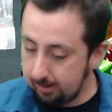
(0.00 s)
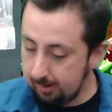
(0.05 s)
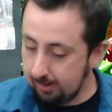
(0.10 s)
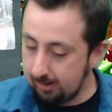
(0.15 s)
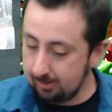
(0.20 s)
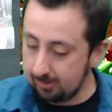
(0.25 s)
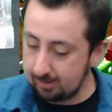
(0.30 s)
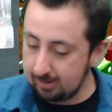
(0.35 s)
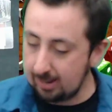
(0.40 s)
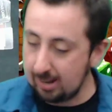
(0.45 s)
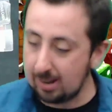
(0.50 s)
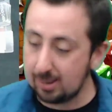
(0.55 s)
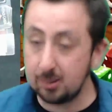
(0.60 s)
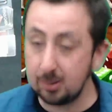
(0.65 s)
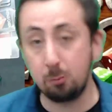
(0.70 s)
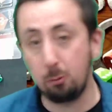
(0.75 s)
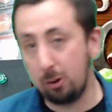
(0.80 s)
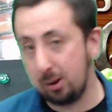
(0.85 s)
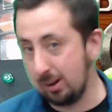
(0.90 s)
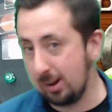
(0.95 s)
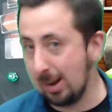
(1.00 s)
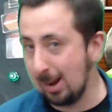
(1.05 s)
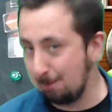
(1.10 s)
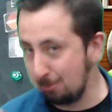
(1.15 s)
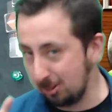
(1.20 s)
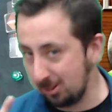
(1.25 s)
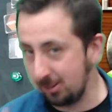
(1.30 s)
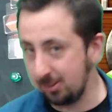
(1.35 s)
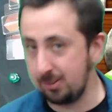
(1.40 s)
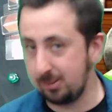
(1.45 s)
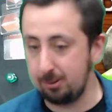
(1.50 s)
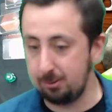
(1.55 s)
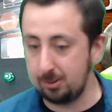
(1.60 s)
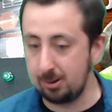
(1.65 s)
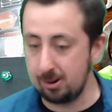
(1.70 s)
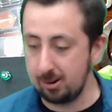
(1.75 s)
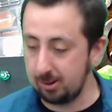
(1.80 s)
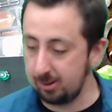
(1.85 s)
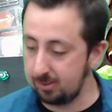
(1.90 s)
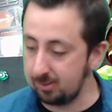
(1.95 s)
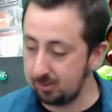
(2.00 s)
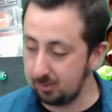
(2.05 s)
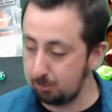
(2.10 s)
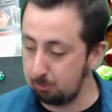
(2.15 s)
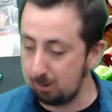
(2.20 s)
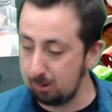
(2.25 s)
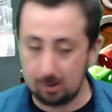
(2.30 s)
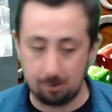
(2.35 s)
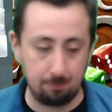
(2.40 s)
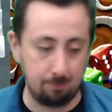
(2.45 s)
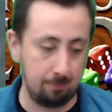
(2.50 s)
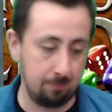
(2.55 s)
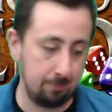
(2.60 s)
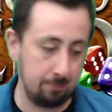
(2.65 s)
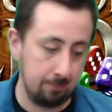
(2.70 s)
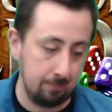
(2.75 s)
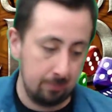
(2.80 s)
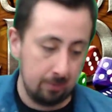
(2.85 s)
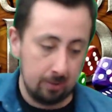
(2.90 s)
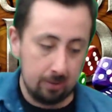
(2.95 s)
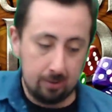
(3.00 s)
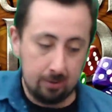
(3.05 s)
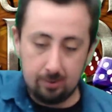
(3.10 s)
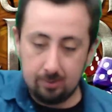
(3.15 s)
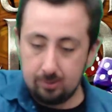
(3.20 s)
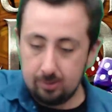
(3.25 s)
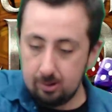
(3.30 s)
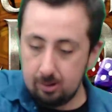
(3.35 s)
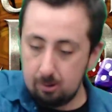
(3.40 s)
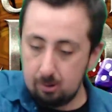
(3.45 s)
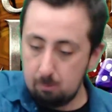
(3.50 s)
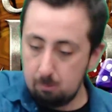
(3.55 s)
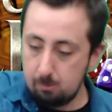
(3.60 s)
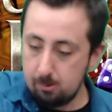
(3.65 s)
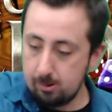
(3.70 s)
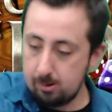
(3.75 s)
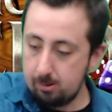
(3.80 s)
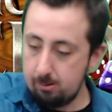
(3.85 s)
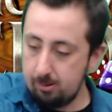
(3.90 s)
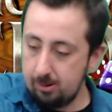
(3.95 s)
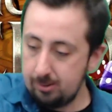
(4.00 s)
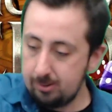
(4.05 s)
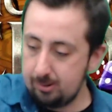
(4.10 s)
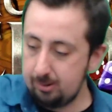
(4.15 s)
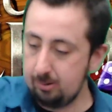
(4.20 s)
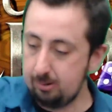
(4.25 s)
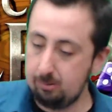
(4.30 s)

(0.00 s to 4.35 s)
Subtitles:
His attack is 1 damage to 2 targets as well. So we're going to